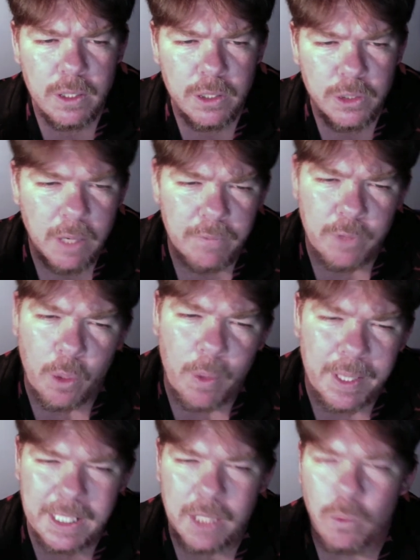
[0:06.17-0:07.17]
you have no
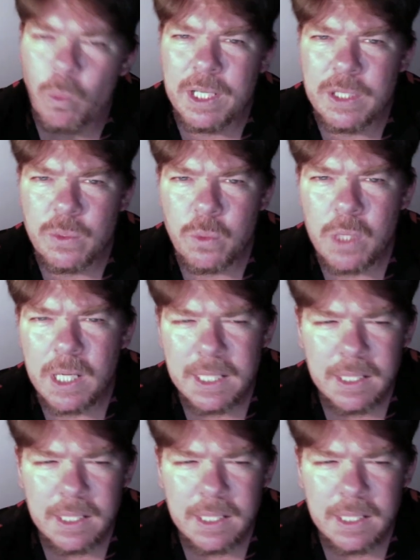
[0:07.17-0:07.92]
idea what is what.